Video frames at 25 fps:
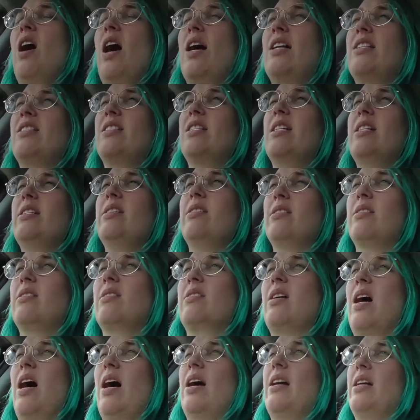I did
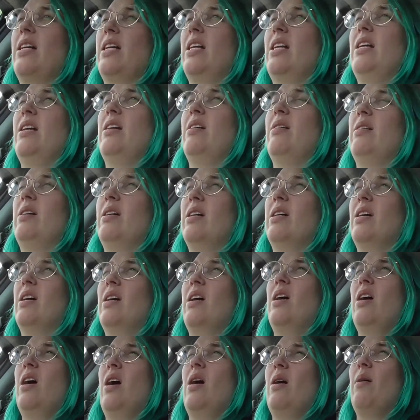start getting
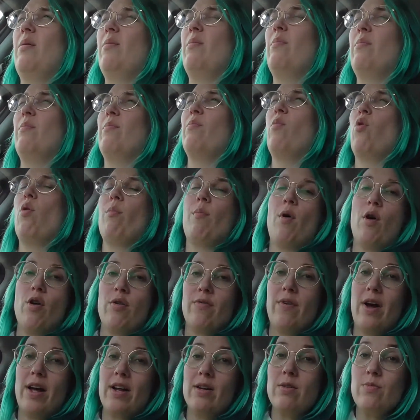more
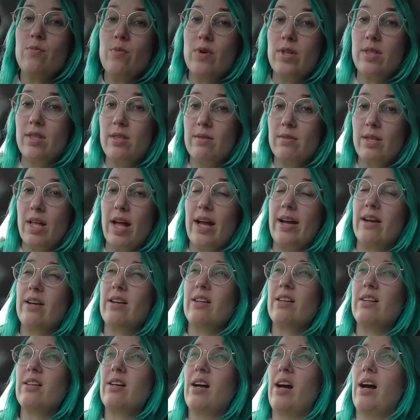motivated with
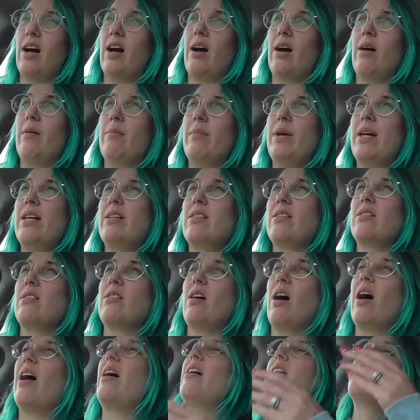like
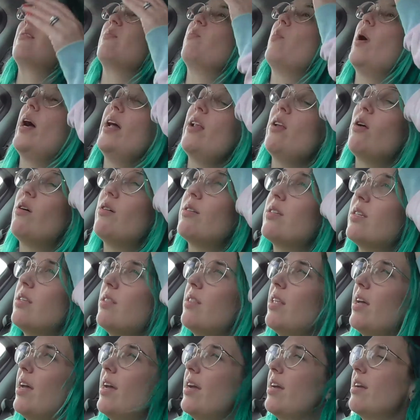exercise and weight loss
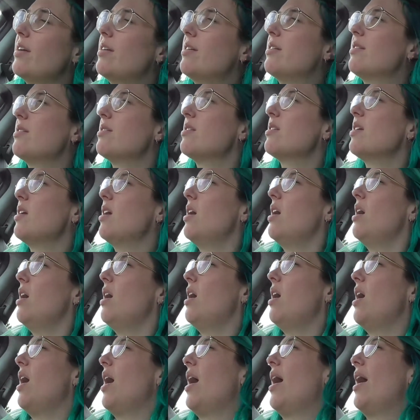and things,
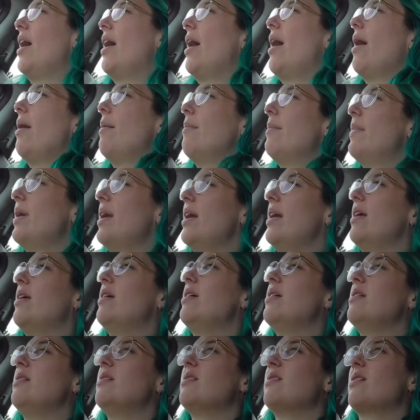
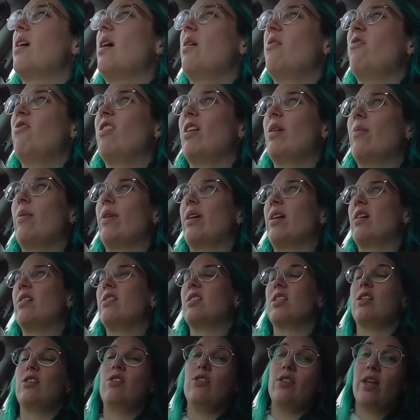and I really want to
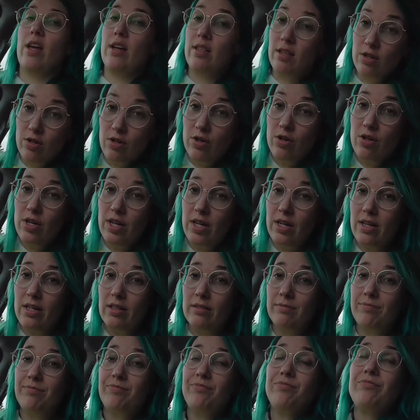continue that in the new
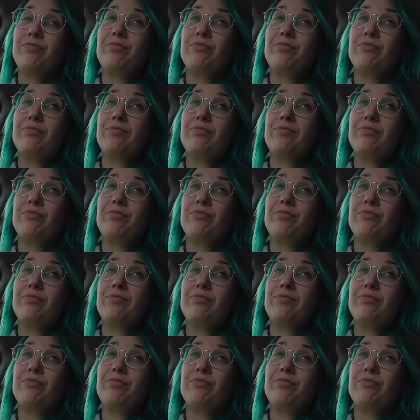year.